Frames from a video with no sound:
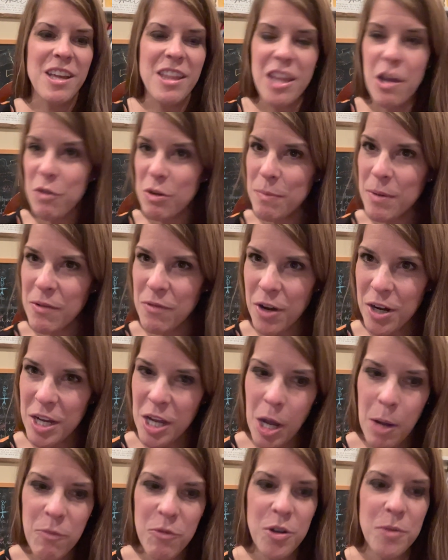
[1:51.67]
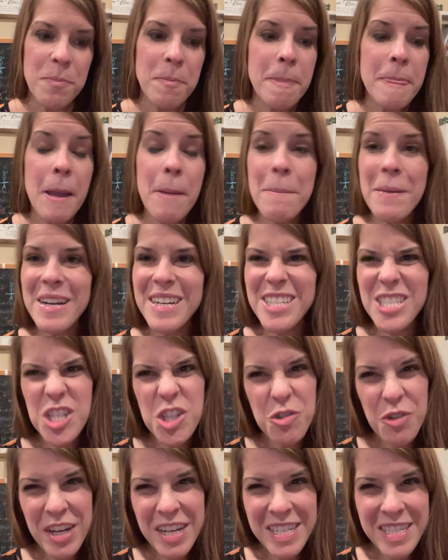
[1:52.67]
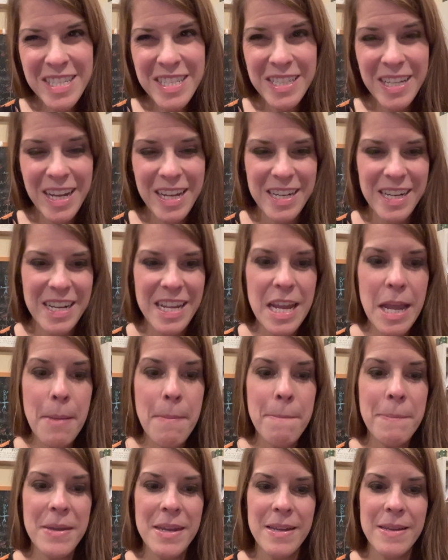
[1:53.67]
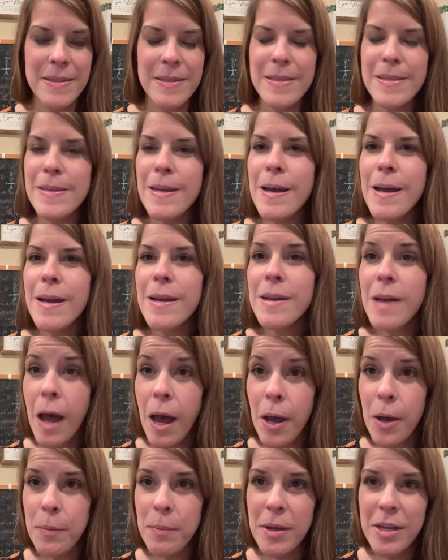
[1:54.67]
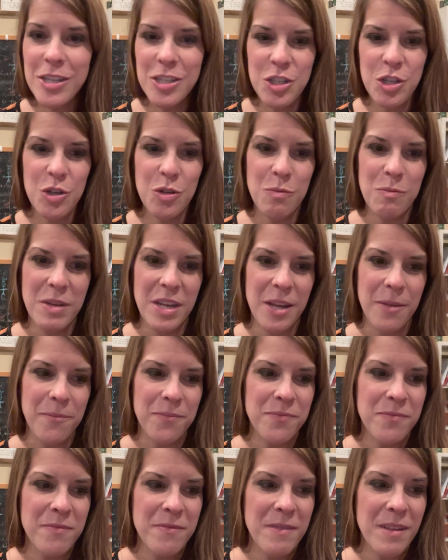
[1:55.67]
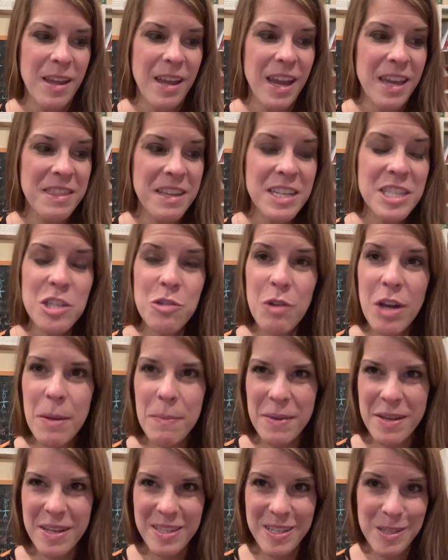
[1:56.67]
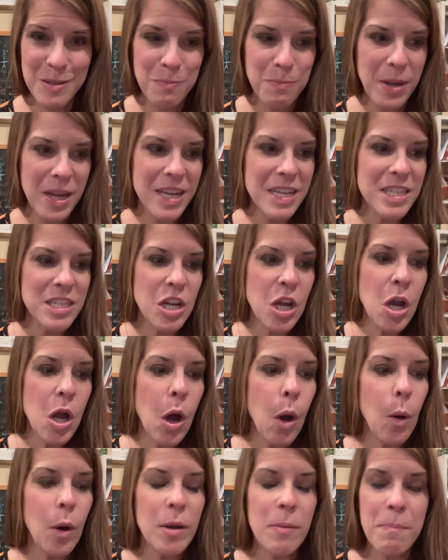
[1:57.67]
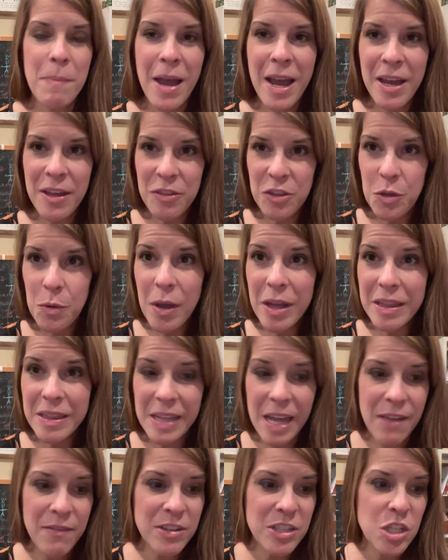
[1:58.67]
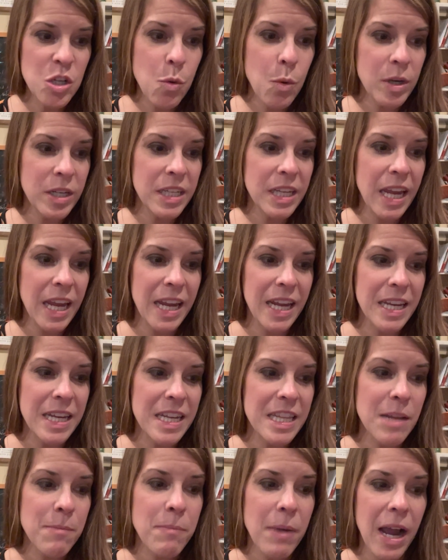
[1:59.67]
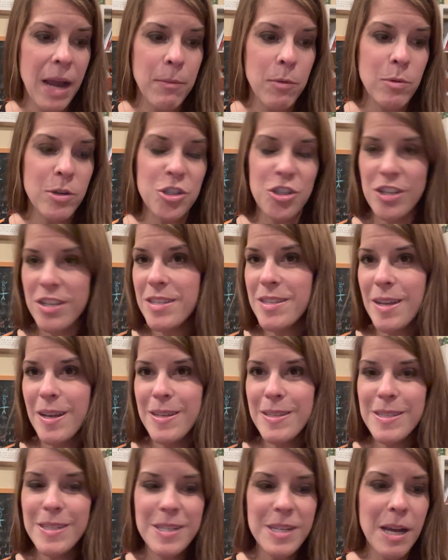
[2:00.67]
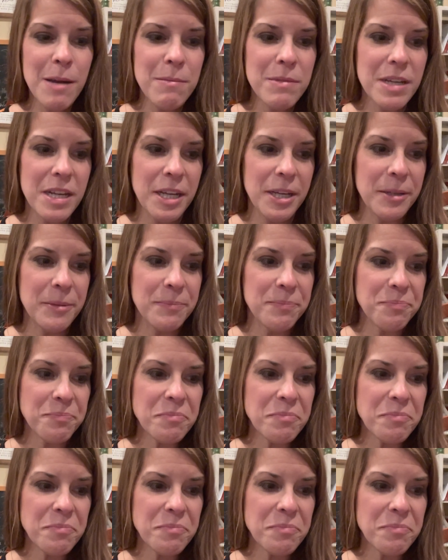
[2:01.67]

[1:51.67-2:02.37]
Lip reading: That would have been very helpful. But it is translated, it means come to me. And that's great because it's based on Matthew 11:28 in the Bible when Jesus says to come to him.